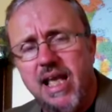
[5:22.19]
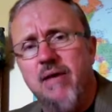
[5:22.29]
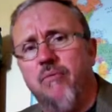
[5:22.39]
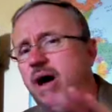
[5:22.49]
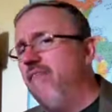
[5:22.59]

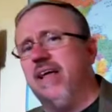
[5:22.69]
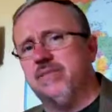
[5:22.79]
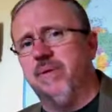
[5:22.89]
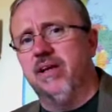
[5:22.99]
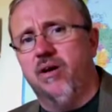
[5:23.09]
And while that's
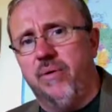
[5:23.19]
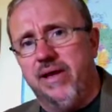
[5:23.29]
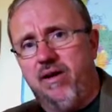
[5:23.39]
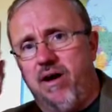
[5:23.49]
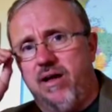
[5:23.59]
been going
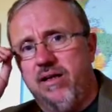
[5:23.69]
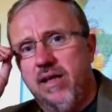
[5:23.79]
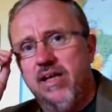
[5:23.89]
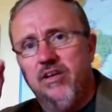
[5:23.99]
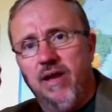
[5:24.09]
on,
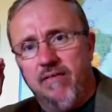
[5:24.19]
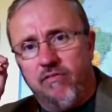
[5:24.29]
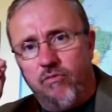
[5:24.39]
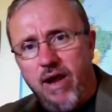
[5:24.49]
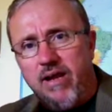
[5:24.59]
you have
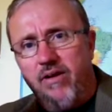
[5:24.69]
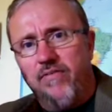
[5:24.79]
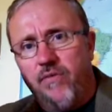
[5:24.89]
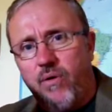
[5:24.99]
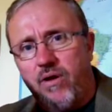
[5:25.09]
record
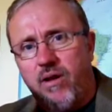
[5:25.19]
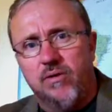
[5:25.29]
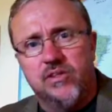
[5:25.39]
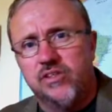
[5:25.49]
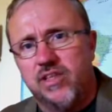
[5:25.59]

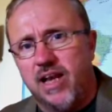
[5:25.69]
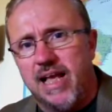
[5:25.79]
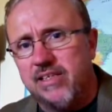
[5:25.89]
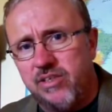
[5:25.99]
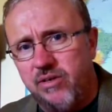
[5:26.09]
foreclosures the
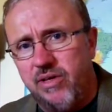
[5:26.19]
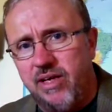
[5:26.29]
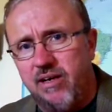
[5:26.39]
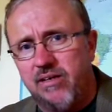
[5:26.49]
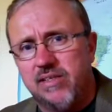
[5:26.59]
last two
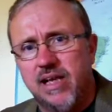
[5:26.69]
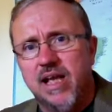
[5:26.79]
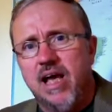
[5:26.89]
years,